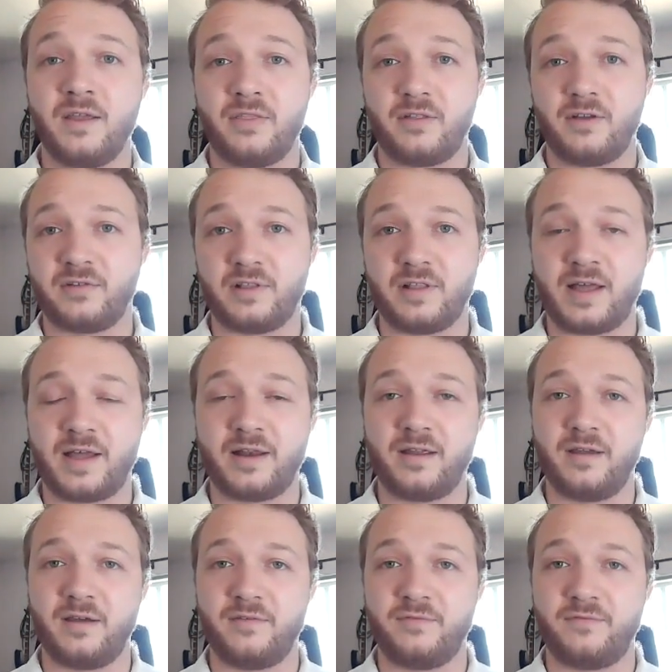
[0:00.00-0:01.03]
there's a lot
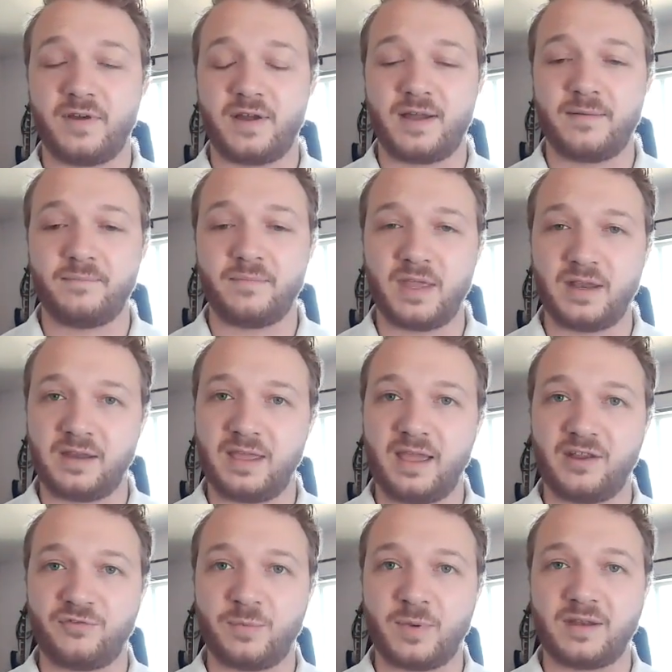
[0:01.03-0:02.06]
of um,
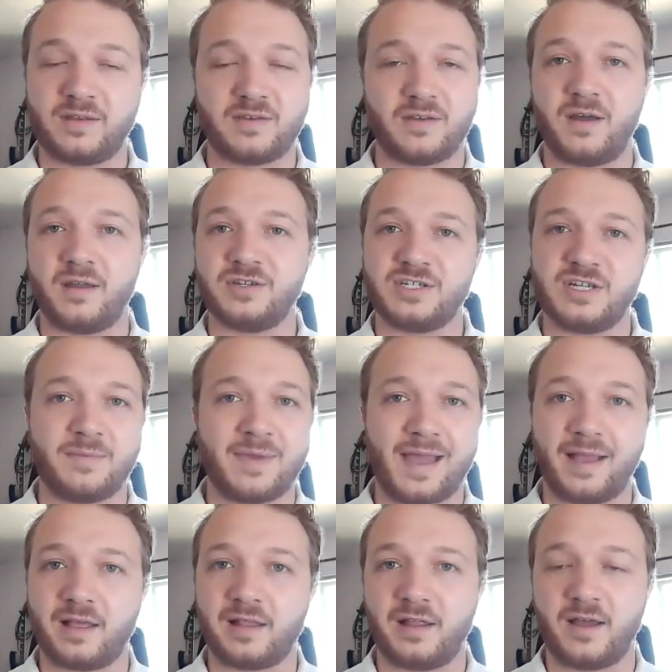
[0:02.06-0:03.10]
engagement on
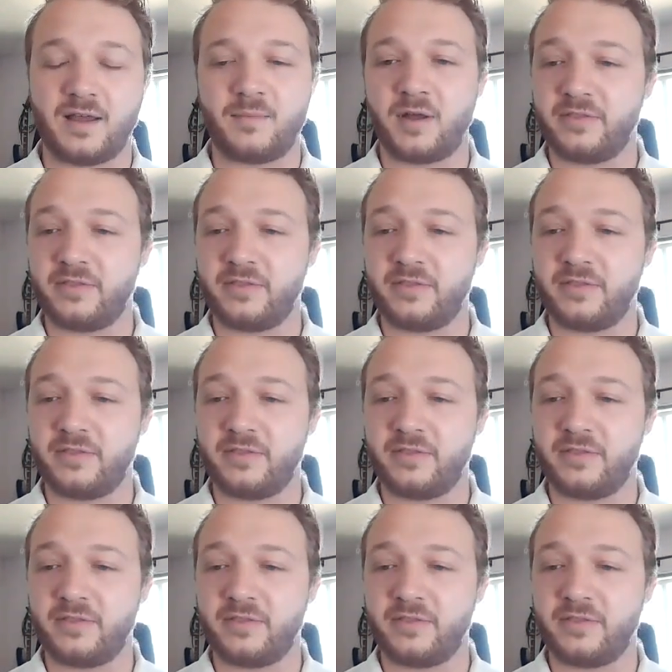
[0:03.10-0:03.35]
GMAT Club,